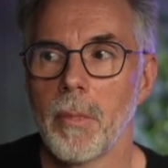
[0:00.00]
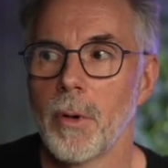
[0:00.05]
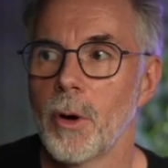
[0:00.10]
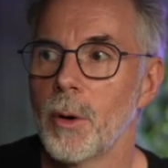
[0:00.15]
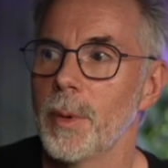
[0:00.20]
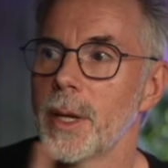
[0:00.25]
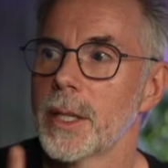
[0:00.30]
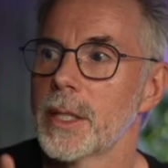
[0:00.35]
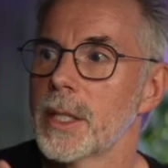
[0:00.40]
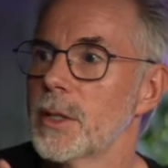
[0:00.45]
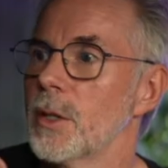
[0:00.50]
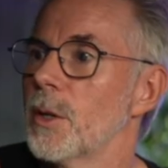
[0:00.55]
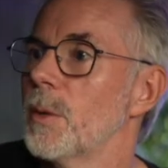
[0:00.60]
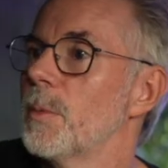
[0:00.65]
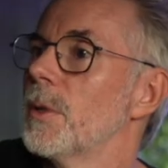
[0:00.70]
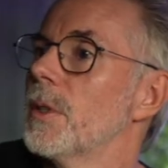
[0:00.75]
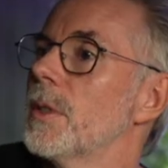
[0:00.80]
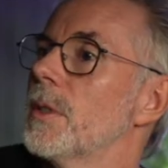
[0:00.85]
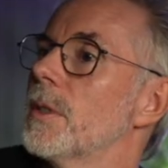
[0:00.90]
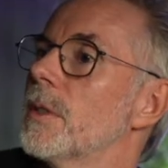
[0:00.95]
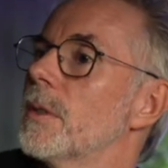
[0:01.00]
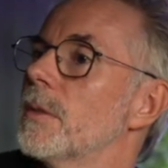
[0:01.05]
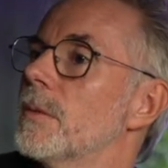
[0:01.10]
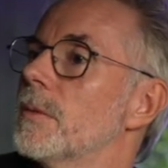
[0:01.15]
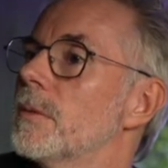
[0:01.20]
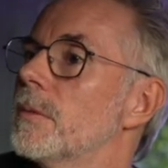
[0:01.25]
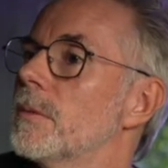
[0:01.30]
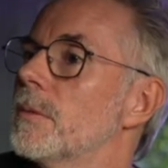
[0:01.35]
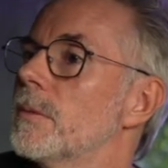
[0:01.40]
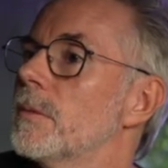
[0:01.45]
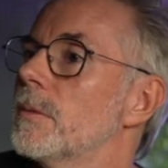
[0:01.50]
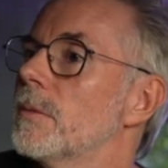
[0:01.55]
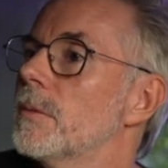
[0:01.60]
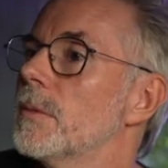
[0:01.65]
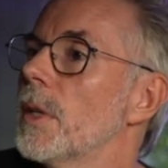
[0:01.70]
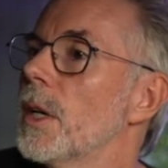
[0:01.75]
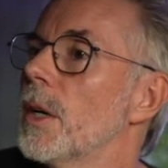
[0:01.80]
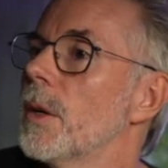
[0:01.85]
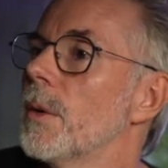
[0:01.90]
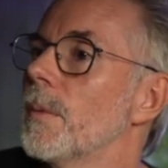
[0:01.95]
OBS is opened.
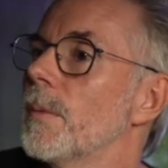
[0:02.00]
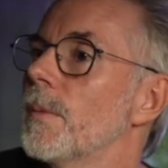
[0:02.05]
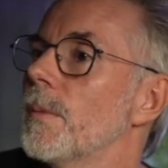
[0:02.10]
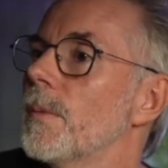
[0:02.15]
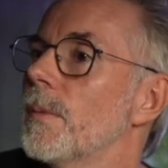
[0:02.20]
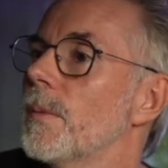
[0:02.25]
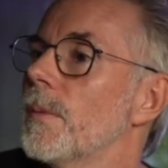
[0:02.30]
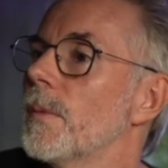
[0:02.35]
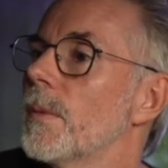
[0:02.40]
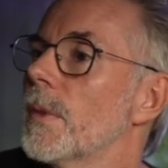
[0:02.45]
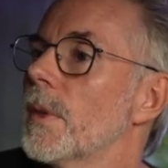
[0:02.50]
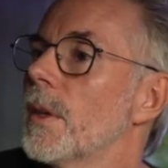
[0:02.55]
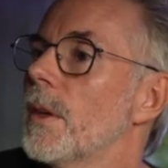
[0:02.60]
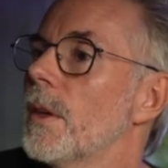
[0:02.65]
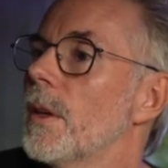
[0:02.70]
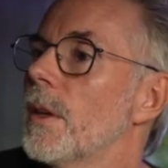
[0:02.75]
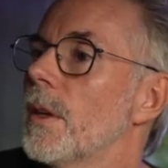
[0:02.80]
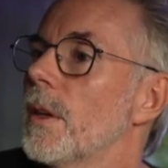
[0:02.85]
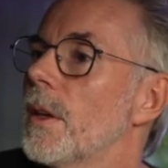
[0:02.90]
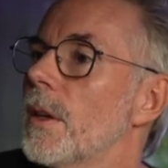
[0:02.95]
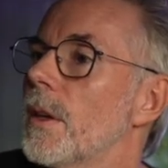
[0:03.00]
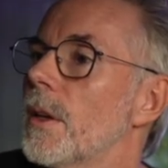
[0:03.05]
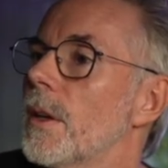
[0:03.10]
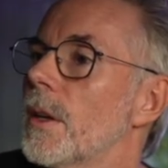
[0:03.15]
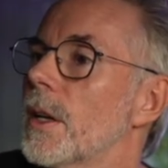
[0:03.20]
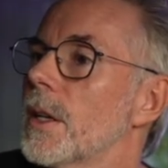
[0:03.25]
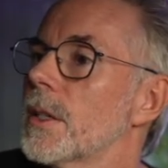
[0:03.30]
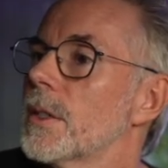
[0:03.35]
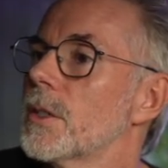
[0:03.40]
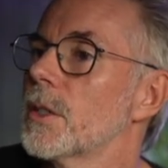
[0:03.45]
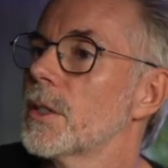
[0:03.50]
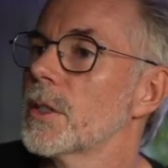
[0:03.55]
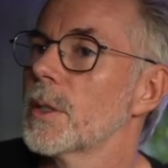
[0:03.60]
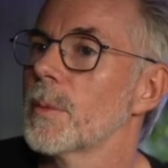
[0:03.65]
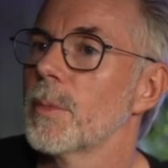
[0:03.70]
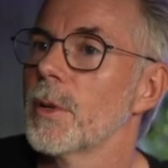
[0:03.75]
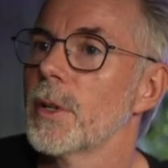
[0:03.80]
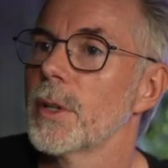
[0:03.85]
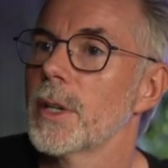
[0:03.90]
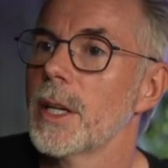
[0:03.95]
Oh, it's just a
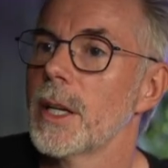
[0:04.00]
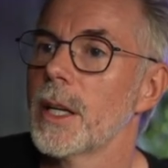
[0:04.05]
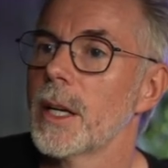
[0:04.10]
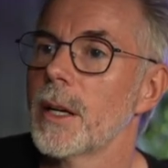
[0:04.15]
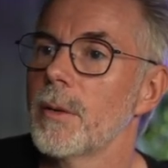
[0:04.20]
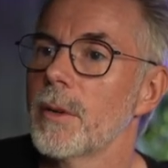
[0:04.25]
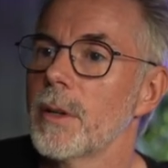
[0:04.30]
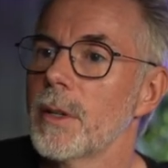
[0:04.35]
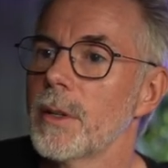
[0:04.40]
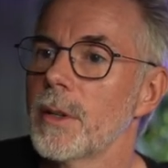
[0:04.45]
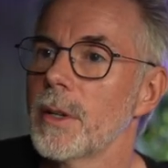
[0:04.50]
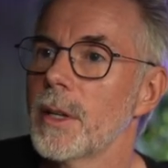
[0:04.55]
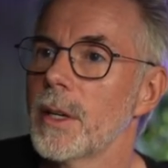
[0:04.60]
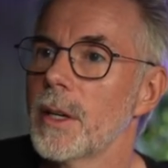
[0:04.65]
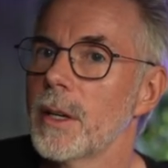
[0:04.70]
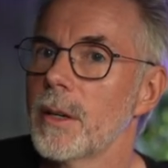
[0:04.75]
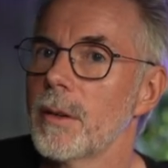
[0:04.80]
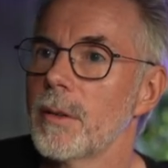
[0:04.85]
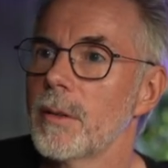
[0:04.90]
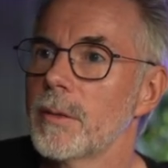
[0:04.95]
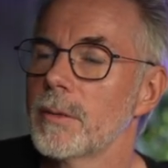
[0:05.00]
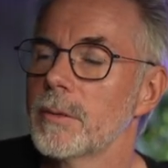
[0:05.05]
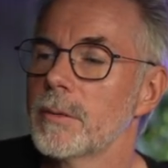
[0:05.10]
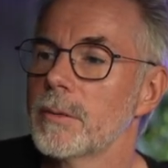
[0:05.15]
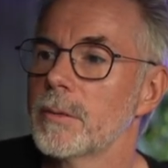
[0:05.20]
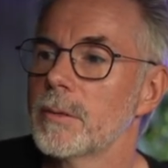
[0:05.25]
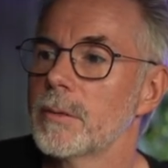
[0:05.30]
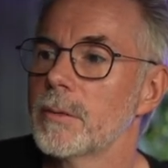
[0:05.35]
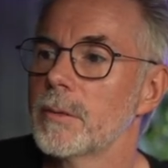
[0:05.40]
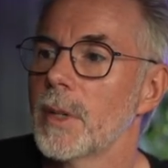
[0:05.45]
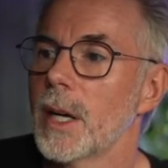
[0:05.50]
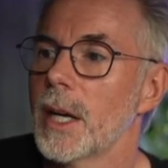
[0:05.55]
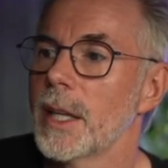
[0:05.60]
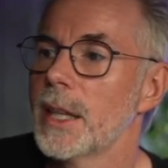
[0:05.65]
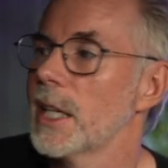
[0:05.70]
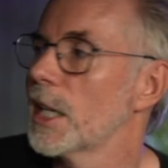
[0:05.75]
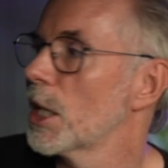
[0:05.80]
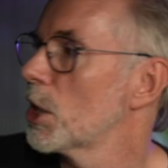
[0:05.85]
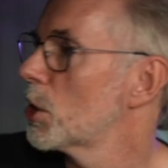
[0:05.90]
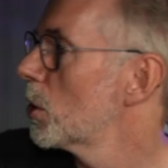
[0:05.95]
plugin error there. I
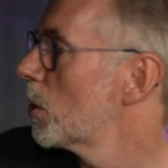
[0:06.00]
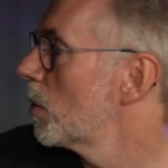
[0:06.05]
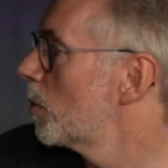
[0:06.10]
think I should